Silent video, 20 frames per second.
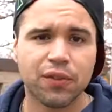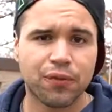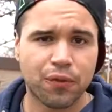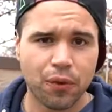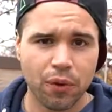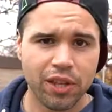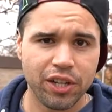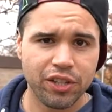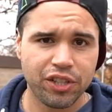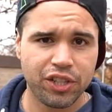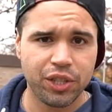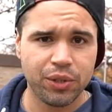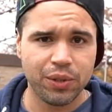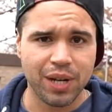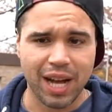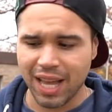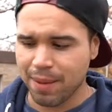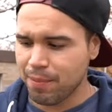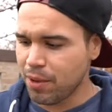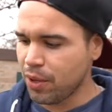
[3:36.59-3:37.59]
for this
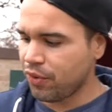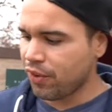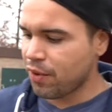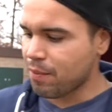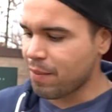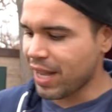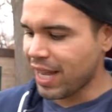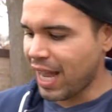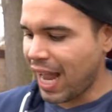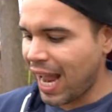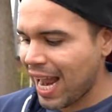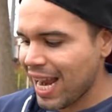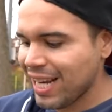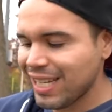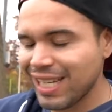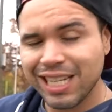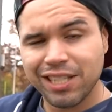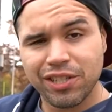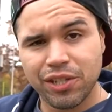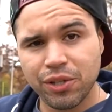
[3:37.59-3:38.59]
shoot, I am using my
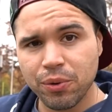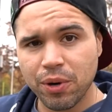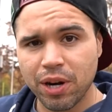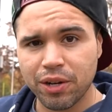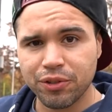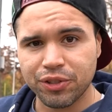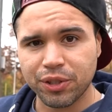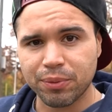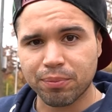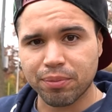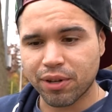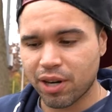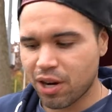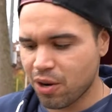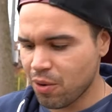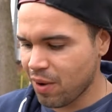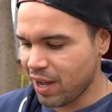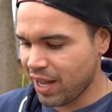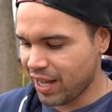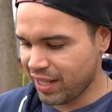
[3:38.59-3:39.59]
AD200
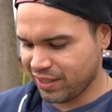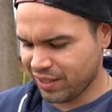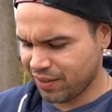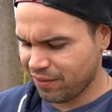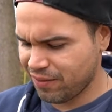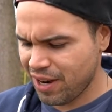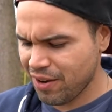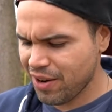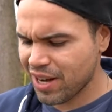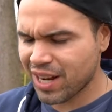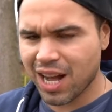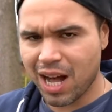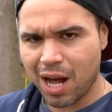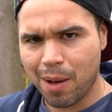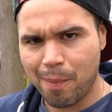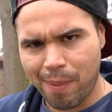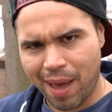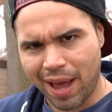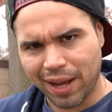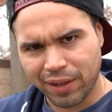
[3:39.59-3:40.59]
Pro. It's a very
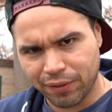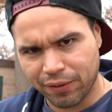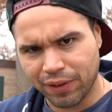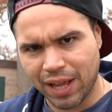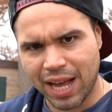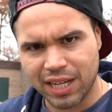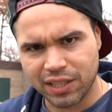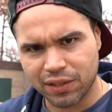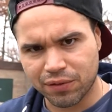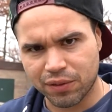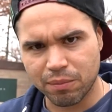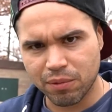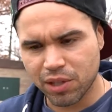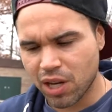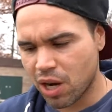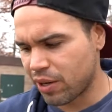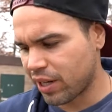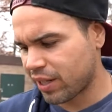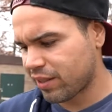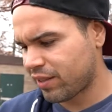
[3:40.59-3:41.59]
compact flash from
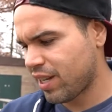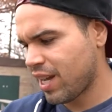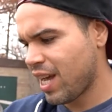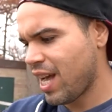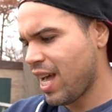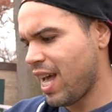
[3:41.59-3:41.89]
Godox.